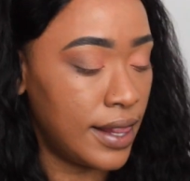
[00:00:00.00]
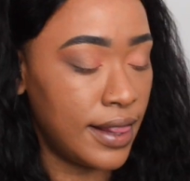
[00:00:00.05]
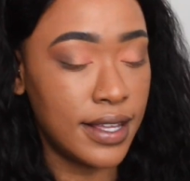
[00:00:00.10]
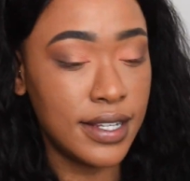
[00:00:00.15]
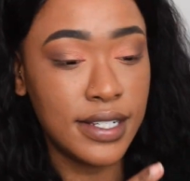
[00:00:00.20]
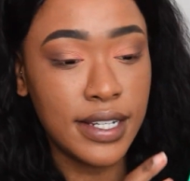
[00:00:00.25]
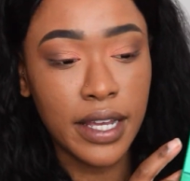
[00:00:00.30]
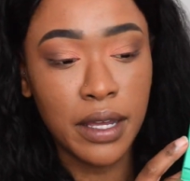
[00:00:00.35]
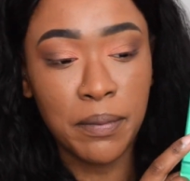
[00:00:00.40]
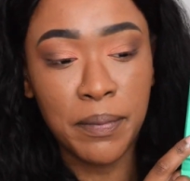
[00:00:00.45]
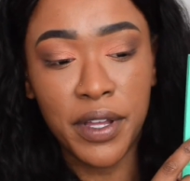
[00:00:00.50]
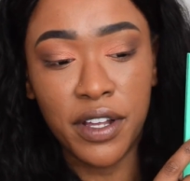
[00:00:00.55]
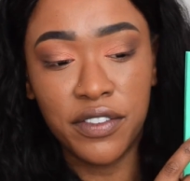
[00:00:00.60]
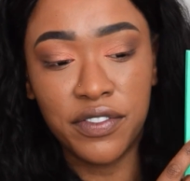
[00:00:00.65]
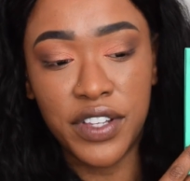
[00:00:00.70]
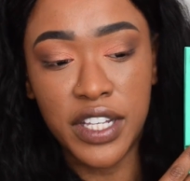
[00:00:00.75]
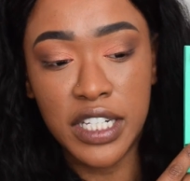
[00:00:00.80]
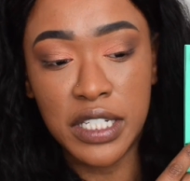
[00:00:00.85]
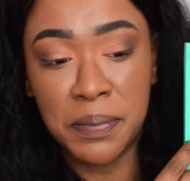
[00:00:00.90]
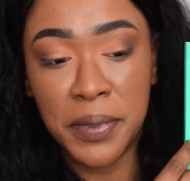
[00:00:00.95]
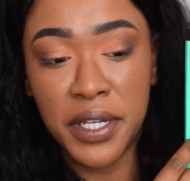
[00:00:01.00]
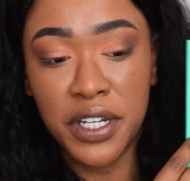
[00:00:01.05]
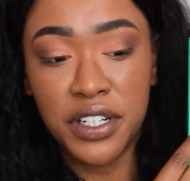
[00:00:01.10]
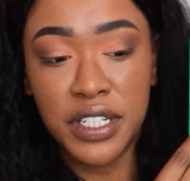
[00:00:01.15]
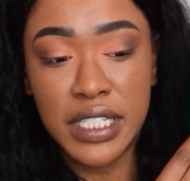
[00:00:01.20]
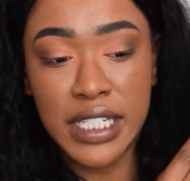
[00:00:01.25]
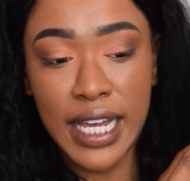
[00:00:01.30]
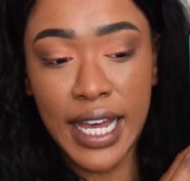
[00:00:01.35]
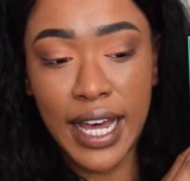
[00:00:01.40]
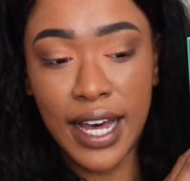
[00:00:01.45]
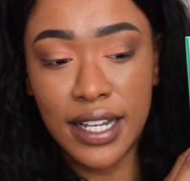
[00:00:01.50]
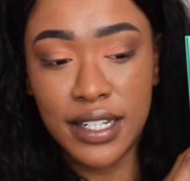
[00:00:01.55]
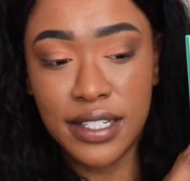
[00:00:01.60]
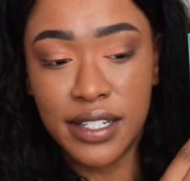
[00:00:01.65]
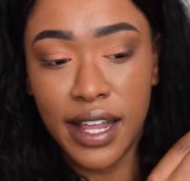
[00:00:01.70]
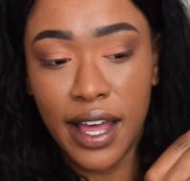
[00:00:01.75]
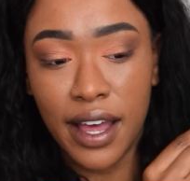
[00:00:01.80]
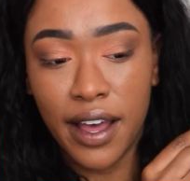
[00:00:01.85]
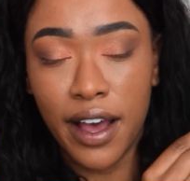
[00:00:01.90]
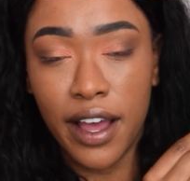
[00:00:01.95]
Let's take a bit of this because it
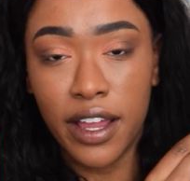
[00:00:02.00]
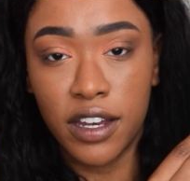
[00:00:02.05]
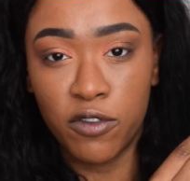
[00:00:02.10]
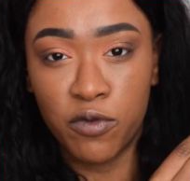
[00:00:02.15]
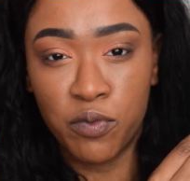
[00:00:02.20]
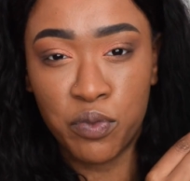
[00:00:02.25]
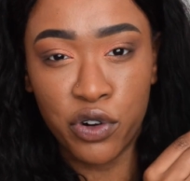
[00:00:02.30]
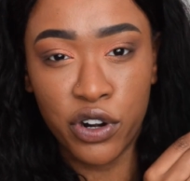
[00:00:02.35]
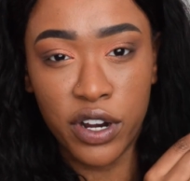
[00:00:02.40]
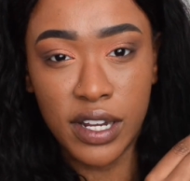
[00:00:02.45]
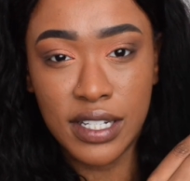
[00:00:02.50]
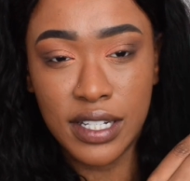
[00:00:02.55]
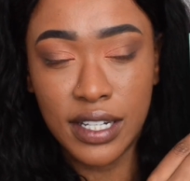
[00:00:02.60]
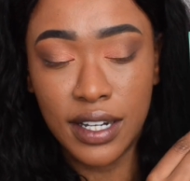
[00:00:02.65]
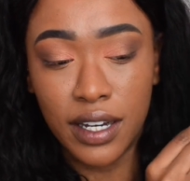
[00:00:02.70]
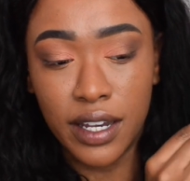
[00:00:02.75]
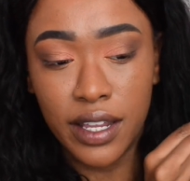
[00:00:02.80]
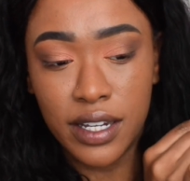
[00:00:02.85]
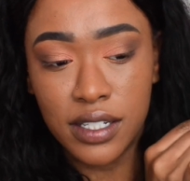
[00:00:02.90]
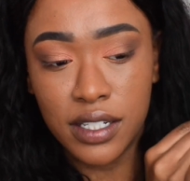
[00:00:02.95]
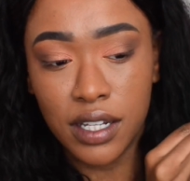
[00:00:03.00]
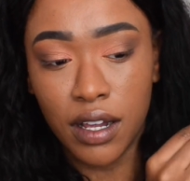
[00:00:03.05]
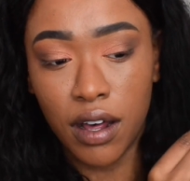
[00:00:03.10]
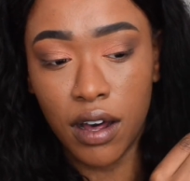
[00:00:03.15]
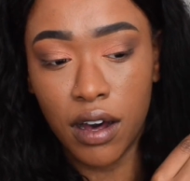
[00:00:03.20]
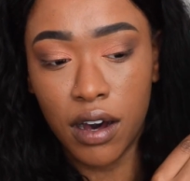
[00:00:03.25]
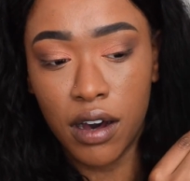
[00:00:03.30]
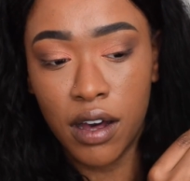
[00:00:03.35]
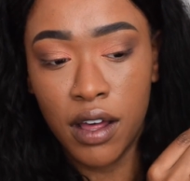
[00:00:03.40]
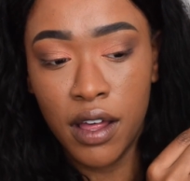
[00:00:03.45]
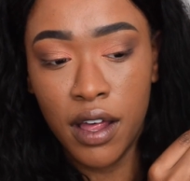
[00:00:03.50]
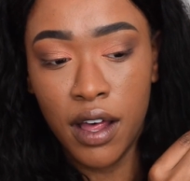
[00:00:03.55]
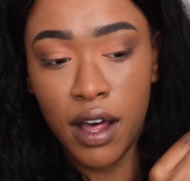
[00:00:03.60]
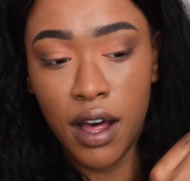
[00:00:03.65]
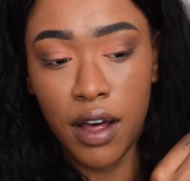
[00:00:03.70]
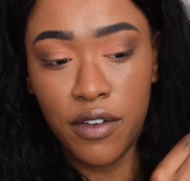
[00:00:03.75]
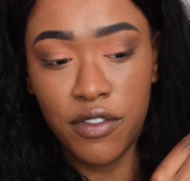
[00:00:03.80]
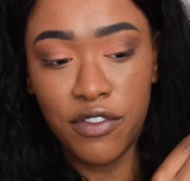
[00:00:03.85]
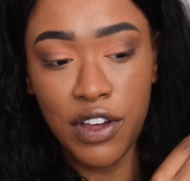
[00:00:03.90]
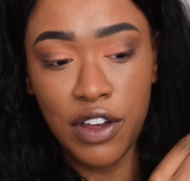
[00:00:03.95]
has that kind of pressed glitter,
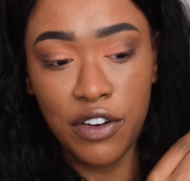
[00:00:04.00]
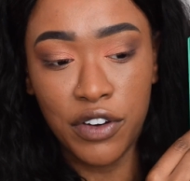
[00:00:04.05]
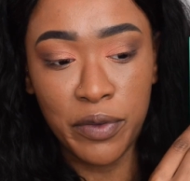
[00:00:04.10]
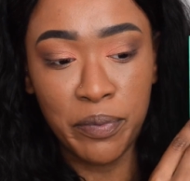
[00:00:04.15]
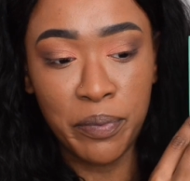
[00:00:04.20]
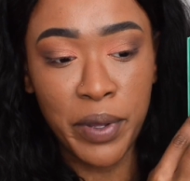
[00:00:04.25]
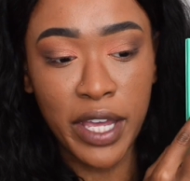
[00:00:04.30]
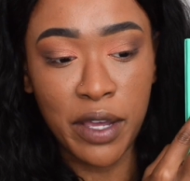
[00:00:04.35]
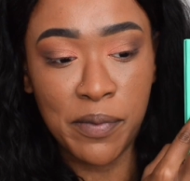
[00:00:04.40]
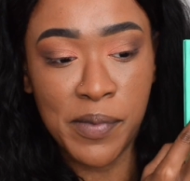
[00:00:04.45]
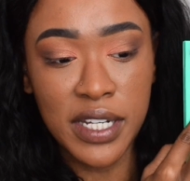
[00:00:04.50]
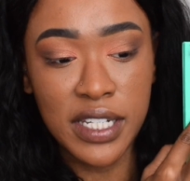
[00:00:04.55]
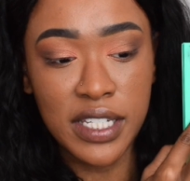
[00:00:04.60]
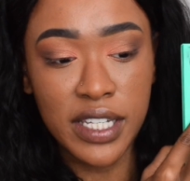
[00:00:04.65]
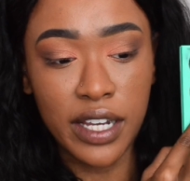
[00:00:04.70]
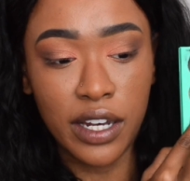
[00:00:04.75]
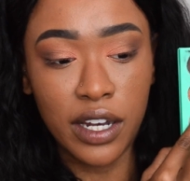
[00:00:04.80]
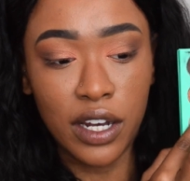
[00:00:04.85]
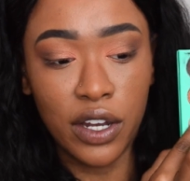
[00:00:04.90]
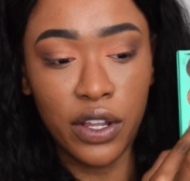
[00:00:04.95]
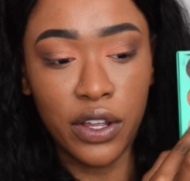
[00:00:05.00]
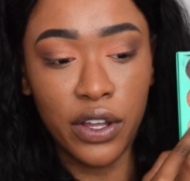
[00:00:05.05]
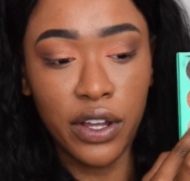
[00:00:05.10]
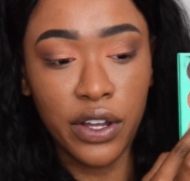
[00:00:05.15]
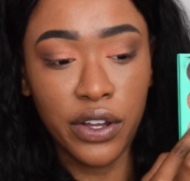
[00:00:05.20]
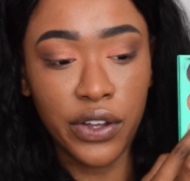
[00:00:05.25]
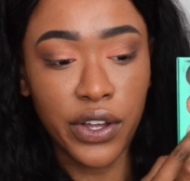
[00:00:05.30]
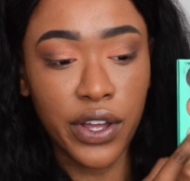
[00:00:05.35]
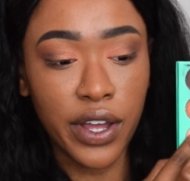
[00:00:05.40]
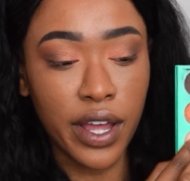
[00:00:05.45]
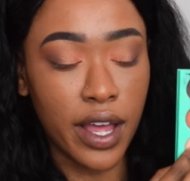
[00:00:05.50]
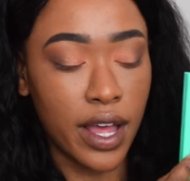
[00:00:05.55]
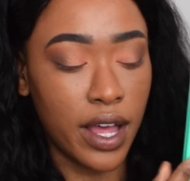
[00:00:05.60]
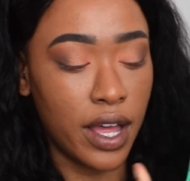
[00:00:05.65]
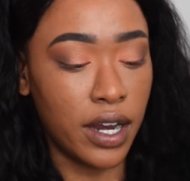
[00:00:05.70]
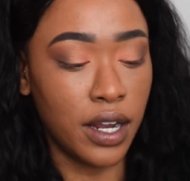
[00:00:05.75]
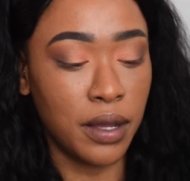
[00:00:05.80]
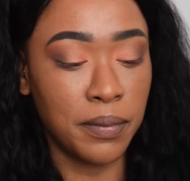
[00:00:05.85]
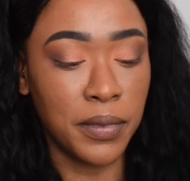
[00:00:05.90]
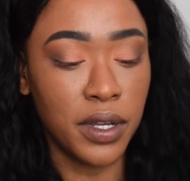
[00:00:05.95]
very pigmented look
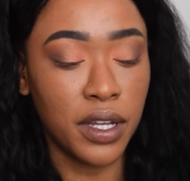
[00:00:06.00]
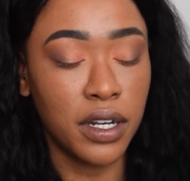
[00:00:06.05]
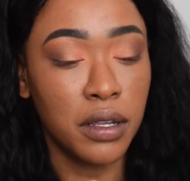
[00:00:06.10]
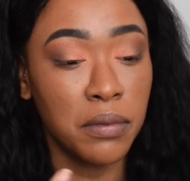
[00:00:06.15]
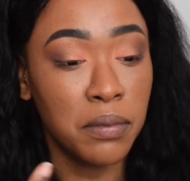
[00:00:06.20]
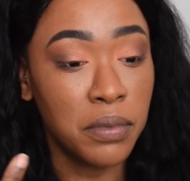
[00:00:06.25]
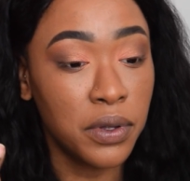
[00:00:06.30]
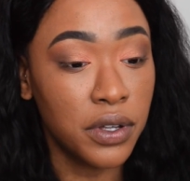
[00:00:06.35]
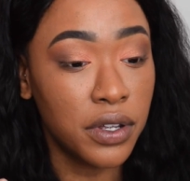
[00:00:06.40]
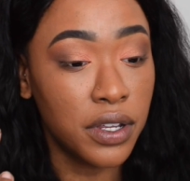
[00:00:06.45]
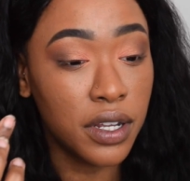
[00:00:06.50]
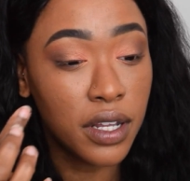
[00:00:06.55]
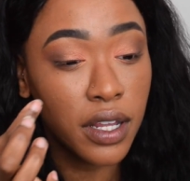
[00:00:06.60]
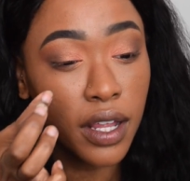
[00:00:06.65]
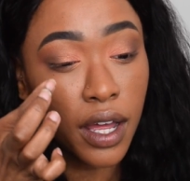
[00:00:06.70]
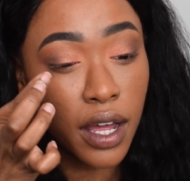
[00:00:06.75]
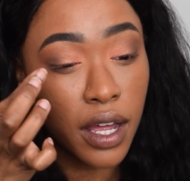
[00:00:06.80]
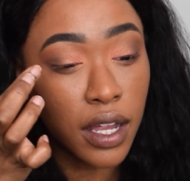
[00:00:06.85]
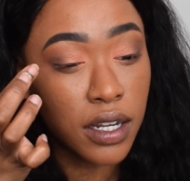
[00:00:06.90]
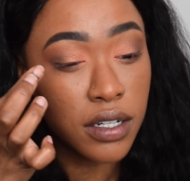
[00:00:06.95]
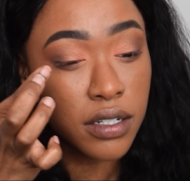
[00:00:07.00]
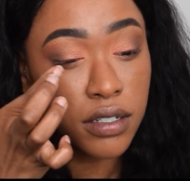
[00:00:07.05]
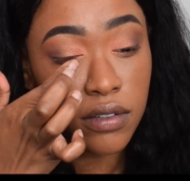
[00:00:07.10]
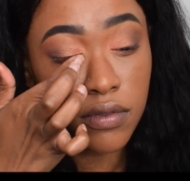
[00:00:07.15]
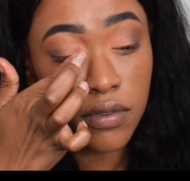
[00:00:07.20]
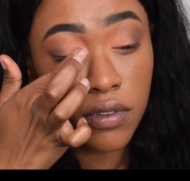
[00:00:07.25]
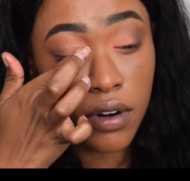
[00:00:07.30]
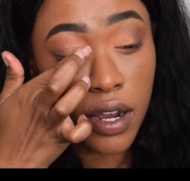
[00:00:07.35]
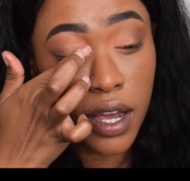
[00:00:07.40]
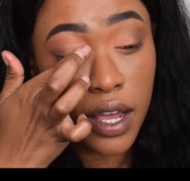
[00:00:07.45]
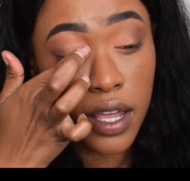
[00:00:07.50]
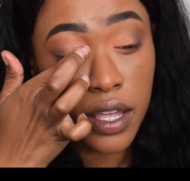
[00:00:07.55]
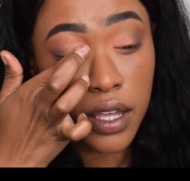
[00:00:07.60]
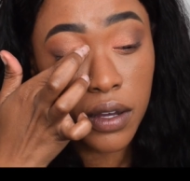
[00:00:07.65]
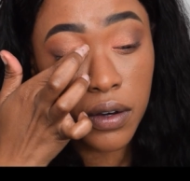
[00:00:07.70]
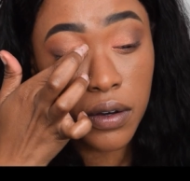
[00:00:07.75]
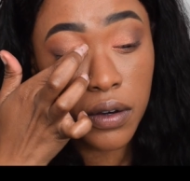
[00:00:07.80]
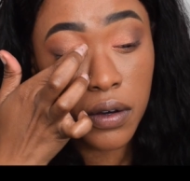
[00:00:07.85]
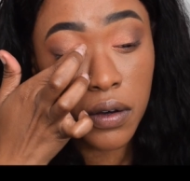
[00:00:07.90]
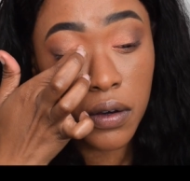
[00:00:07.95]
and I'm gonna put that right
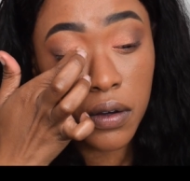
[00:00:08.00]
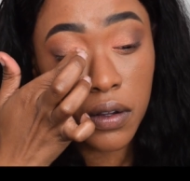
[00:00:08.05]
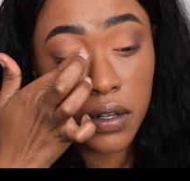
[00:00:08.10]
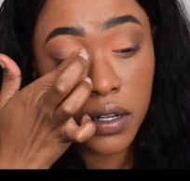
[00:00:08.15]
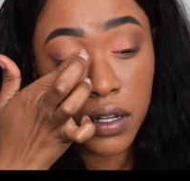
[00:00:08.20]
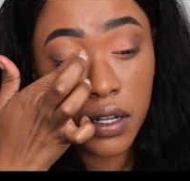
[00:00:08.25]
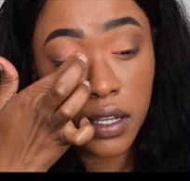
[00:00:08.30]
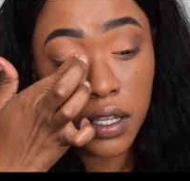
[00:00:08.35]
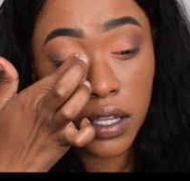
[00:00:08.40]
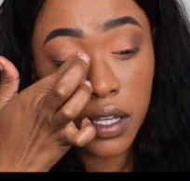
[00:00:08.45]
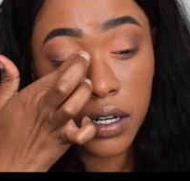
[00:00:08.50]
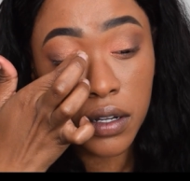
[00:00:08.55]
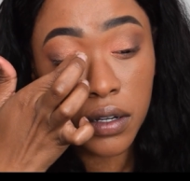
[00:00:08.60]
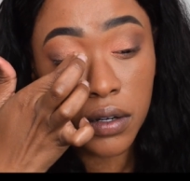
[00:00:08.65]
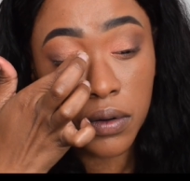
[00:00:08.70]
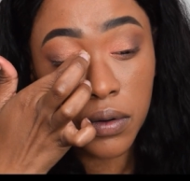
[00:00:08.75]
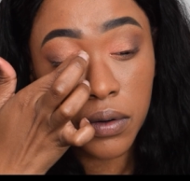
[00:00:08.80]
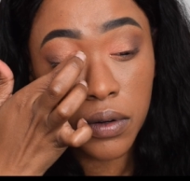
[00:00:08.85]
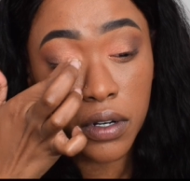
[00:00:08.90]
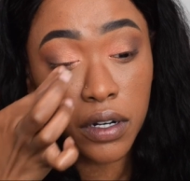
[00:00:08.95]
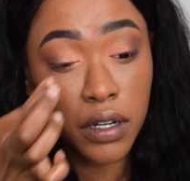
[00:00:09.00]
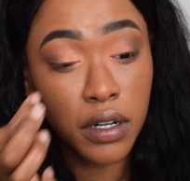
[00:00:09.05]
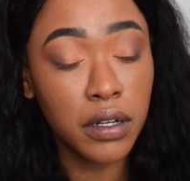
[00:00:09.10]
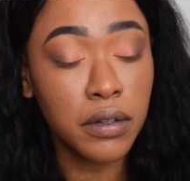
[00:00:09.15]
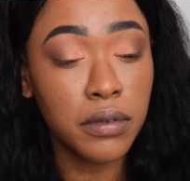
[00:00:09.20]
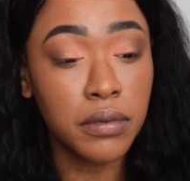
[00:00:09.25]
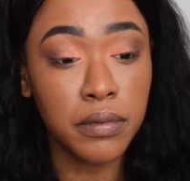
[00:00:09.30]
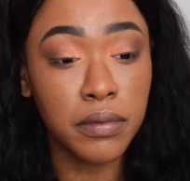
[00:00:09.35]
on the inner corner.